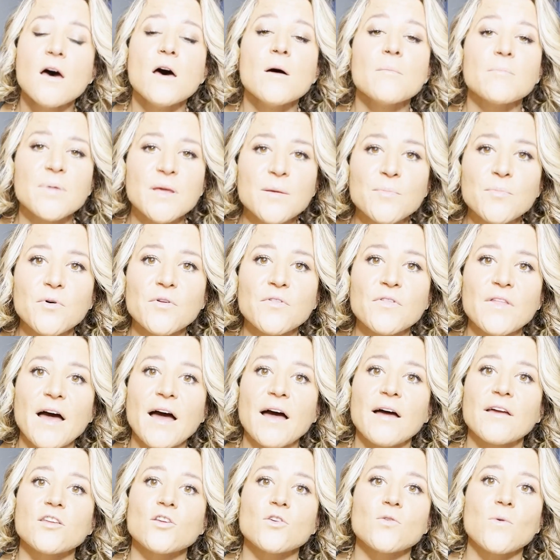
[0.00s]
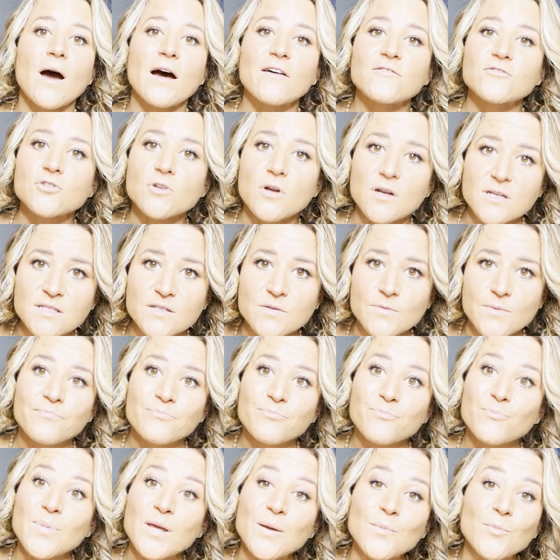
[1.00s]
People that you have trust with,
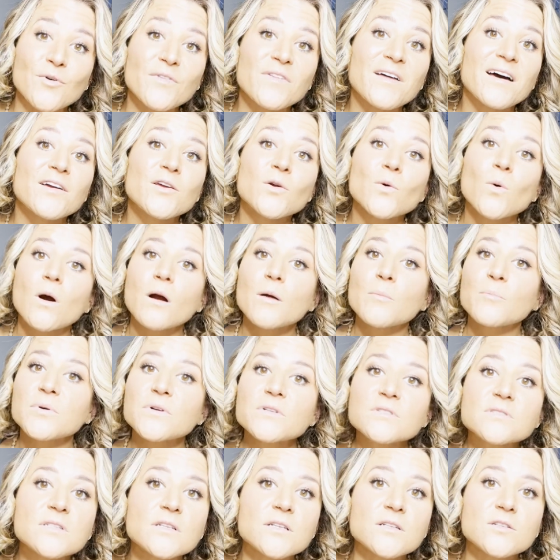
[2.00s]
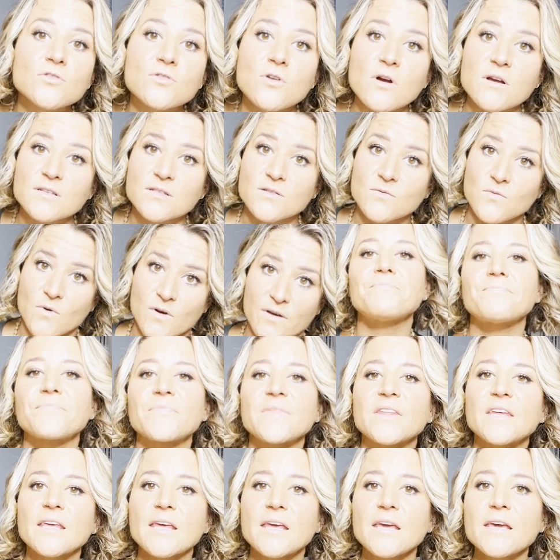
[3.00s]
people that you are building trust with.
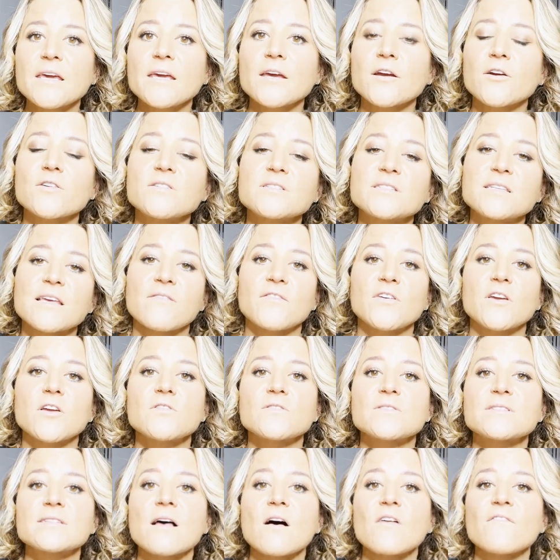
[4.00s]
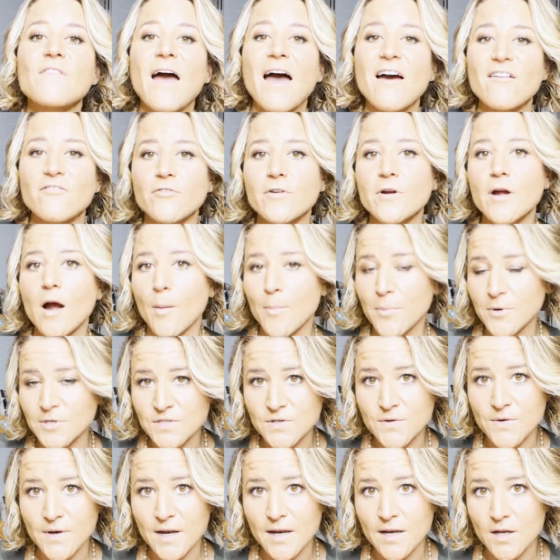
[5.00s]
The key here is giving yourself every
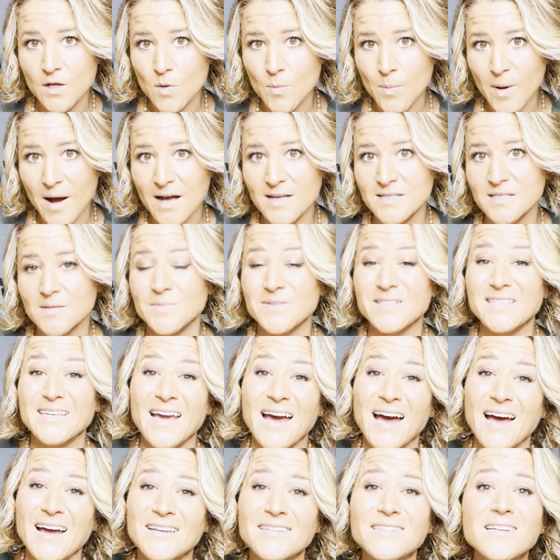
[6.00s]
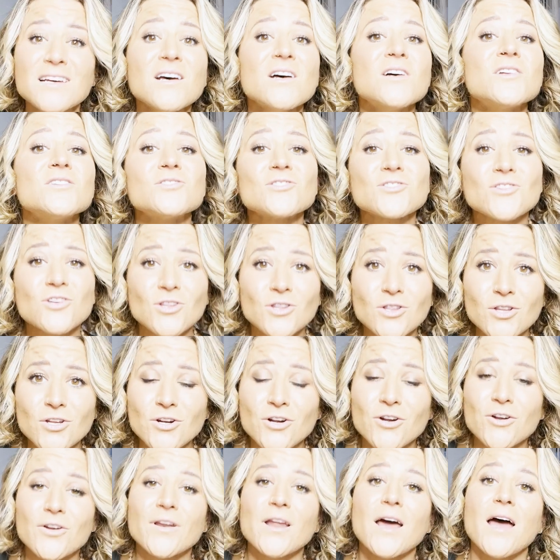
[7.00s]
opportunity you possibly can to
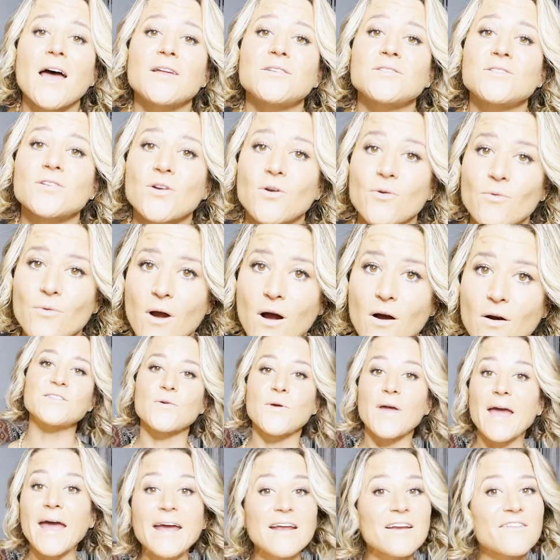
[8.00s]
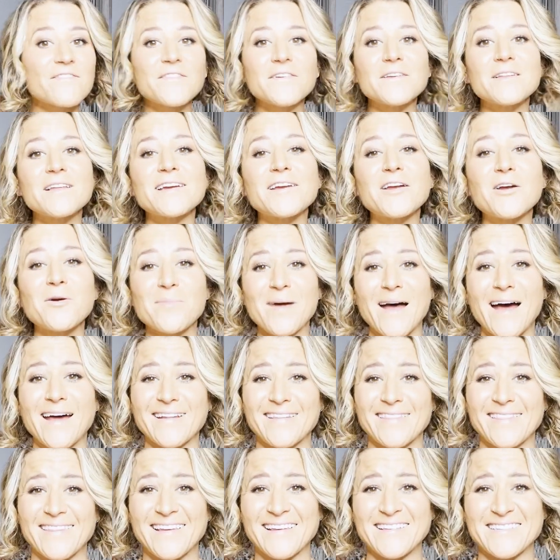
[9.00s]
learn and to grow. It's okay to feel like you're bad
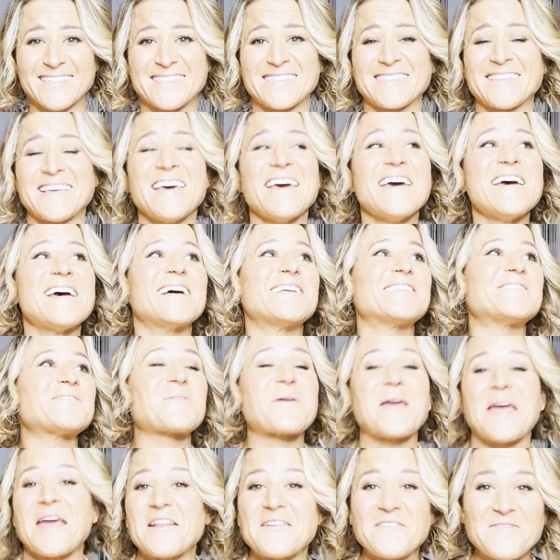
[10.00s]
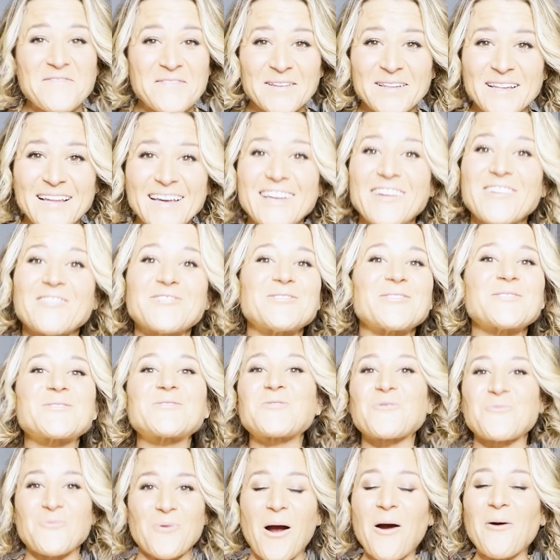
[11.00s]
at this. It's okay to feel like you're just
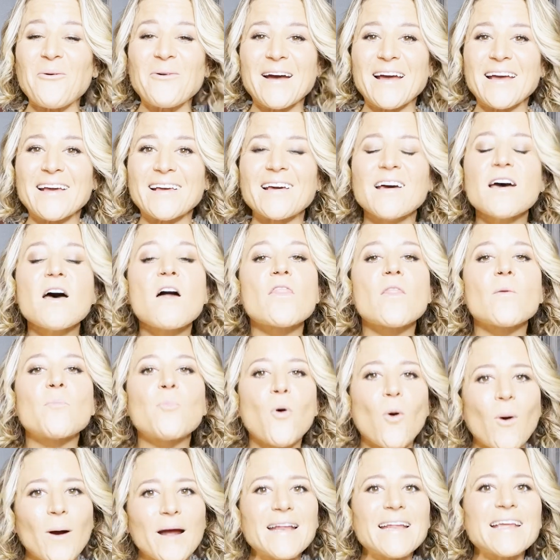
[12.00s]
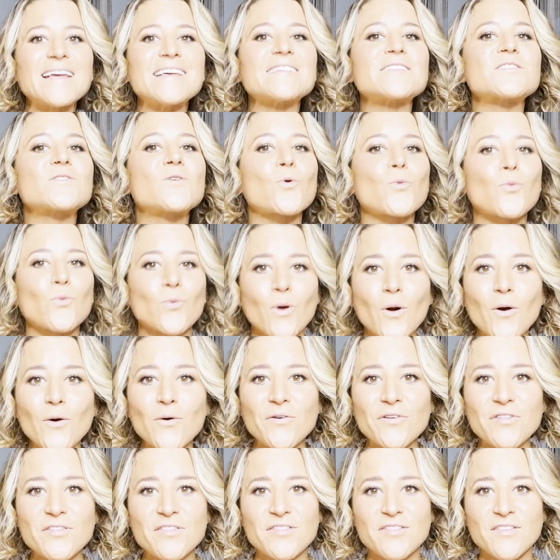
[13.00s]
growing. The point is
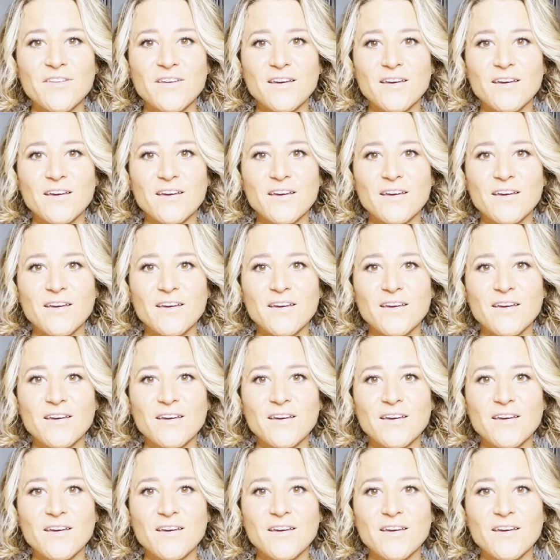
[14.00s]
growth.